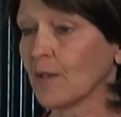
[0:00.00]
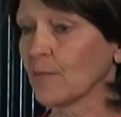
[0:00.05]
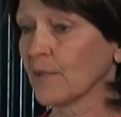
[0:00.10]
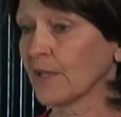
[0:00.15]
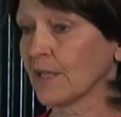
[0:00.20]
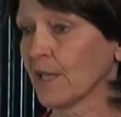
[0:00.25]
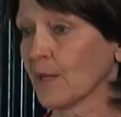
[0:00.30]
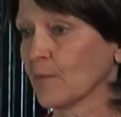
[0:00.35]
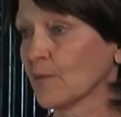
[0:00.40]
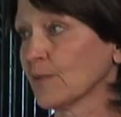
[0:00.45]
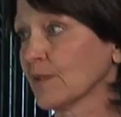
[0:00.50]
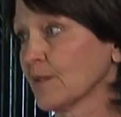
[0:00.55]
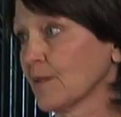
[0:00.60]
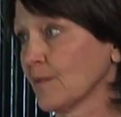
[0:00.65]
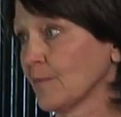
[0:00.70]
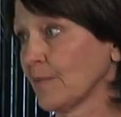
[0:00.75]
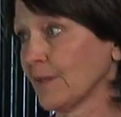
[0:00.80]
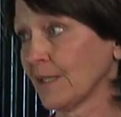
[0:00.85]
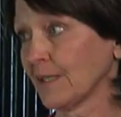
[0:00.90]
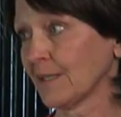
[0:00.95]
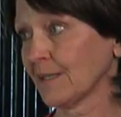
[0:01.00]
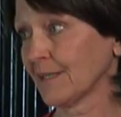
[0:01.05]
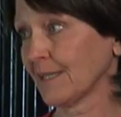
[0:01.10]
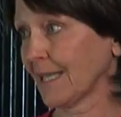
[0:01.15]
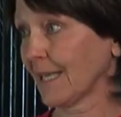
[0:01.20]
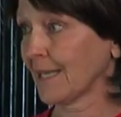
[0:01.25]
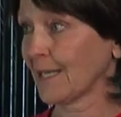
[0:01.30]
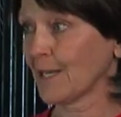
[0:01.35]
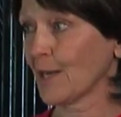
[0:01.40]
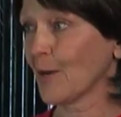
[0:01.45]
at being mm-hmm. able to be
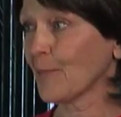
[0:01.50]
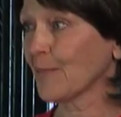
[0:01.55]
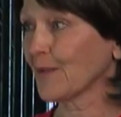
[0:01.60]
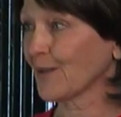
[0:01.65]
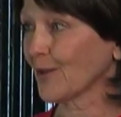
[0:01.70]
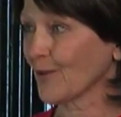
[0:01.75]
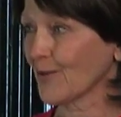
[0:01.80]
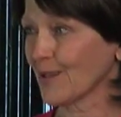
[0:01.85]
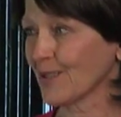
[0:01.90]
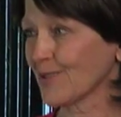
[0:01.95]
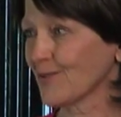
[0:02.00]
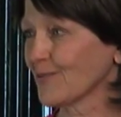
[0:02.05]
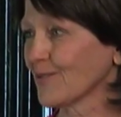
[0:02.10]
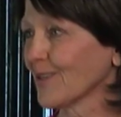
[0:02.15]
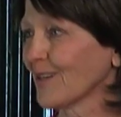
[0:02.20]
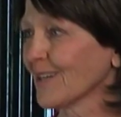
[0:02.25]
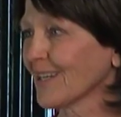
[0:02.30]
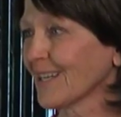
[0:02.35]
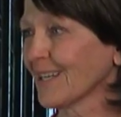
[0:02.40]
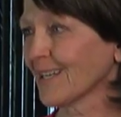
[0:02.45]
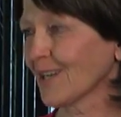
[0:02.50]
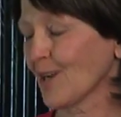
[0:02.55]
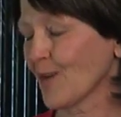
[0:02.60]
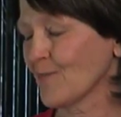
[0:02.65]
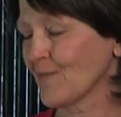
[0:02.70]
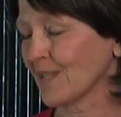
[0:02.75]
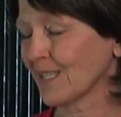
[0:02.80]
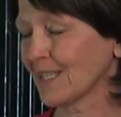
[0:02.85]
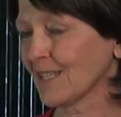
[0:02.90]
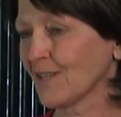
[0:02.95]
getting up and going yes. to work and
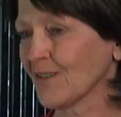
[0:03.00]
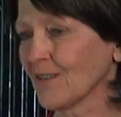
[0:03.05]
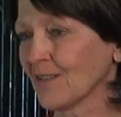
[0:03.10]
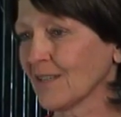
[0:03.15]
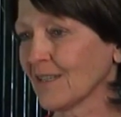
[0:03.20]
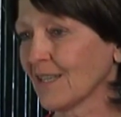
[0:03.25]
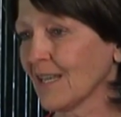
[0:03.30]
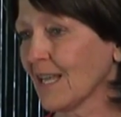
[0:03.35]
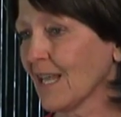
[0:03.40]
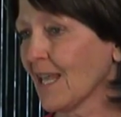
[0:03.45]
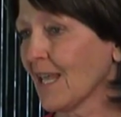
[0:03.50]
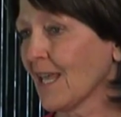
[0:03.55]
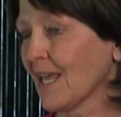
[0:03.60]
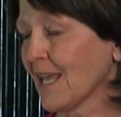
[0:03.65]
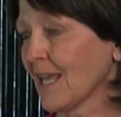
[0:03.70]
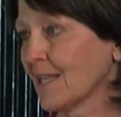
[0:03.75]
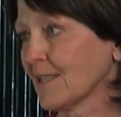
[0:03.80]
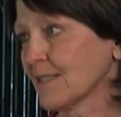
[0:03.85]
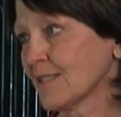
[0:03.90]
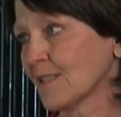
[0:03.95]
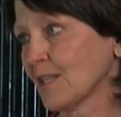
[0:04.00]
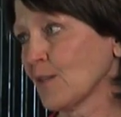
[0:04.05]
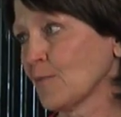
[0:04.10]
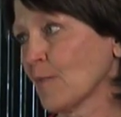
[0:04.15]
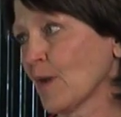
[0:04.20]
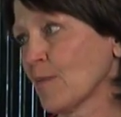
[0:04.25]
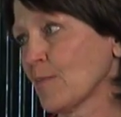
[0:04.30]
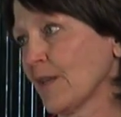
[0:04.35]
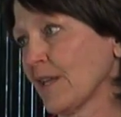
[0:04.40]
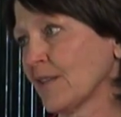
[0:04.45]
coming yeah. here and and seeing
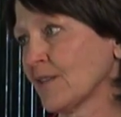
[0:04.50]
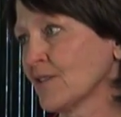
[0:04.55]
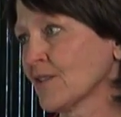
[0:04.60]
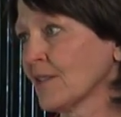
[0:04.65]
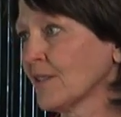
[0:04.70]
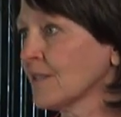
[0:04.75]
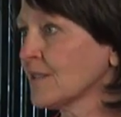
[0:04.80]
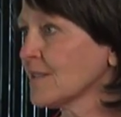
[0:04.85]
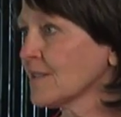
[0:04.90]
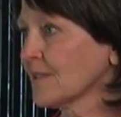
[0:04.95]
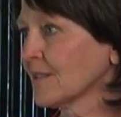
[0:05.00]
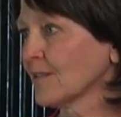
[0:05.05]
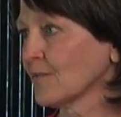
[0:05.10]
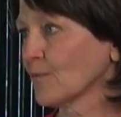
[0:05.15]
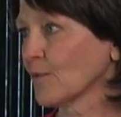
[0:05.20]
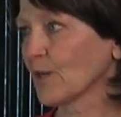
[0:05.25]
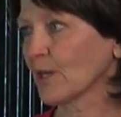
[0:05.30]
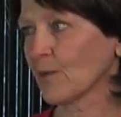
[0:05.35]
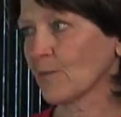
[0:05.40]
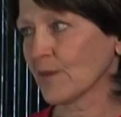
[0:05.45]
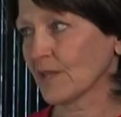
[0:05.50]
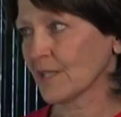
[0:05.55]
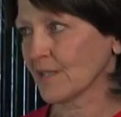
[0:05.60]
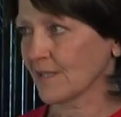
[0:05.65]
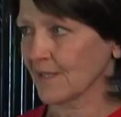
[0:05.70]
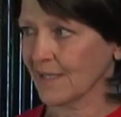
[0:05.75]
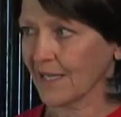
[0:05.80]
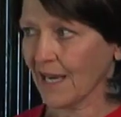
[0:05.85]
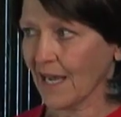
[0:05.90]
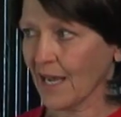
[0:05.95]
my patients and working with the
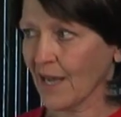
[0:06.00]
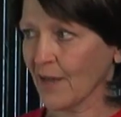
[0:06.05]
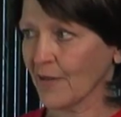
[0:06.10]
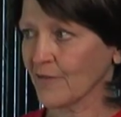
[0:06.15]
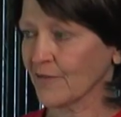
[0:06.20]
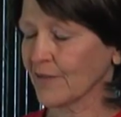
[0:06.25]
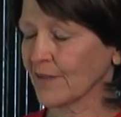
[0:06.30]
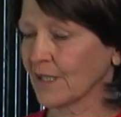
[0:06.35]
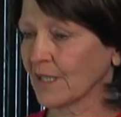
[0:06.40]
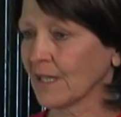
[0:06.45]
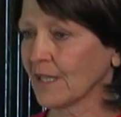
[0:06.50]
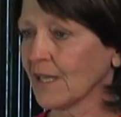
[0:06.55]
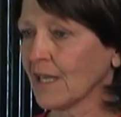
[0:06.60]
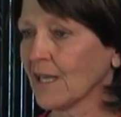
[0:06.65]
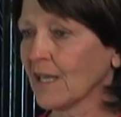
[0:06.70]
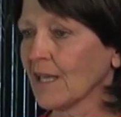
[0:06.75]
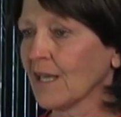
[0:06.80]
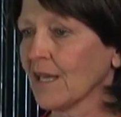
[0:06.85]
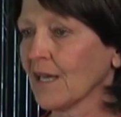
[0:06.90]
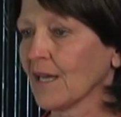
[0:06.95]
staff and mm -hmm.